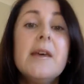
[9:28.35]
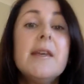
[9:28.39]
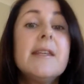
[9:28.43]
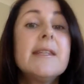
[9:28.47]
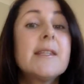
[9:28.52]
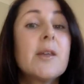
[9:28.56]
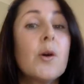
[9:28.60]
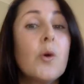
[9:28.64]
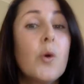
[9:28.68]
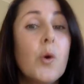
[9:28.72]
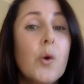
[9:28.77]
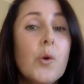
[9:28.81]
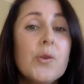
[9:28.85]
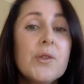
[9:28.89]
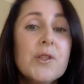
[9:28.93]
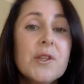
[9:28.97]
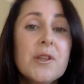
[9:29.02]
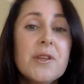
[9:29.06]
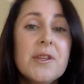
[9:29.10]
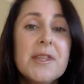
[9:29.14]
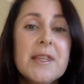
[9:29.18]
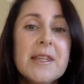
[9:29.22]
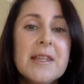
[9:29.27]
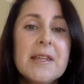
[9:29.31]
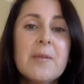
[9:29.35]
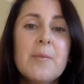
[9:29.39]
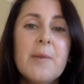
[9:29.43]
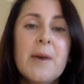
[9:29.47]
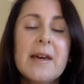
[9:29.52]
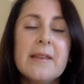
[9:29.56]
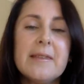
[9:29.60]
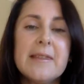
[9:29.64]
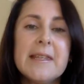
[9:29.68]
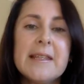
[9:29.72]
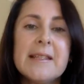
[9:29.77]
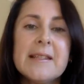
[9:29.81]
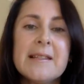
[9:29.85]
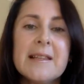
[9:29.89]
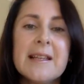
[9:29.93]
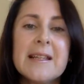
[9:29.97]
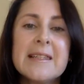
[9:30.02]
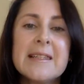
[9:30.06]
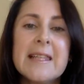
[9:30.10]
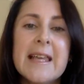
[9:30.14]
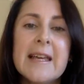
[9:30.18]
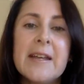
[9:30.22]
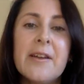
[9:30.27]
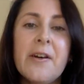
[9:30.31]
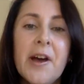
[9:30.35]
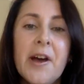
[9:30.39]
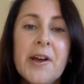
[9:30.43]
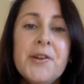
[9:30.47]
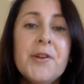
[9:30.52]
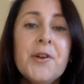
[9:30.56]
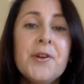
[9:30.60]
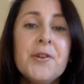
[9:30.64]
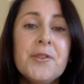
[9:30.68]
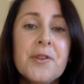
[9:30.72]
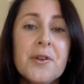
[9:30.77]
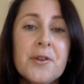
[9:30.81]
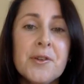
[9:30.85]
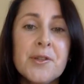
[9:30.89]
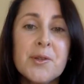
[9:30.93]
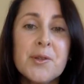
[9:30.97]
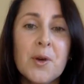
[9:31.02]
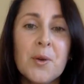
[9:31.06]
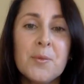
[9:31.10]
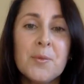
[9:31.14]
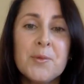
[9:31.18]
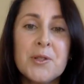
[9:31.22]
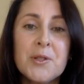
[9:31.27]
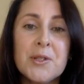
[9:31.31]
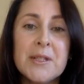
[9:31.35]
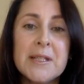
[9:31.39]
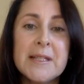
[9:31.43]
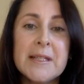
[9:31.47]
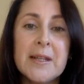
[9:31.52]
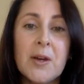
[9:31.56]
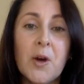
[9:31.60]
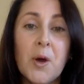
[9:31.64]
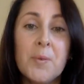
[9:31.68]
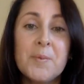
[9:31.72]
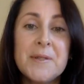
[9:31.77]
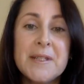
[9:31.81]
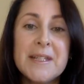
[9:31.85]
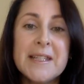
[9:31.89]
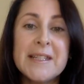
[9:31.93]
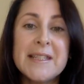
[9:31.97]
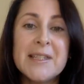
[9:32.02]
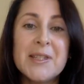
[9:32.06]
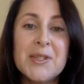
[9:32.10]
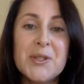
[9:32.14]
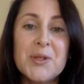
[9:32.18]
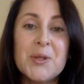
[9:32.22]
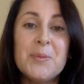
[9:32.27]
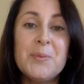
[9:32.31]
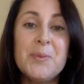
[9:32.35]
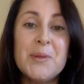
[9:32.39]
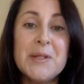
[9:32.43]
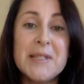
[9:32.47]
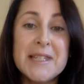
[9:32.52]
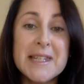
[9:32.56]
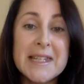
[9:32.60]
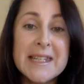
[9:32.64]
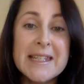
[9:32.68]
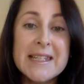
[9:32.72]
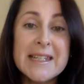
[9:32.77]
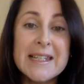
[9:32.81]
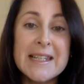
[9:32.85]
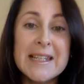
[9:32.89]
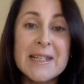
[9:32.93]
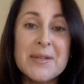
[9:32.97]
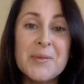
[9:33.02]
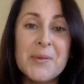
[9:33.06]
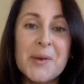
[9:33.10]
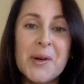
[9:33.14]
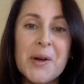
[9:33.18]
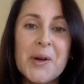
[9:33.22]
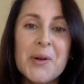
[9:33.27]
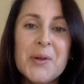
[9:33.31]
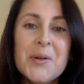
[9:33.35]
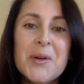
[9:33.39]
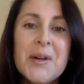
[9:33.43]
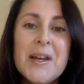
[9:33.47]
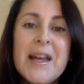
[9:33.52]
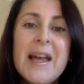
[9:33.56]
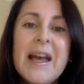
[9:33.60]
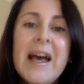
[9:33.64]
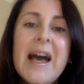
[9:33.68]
So also think about things like that. I know those opt-ins do particularly well.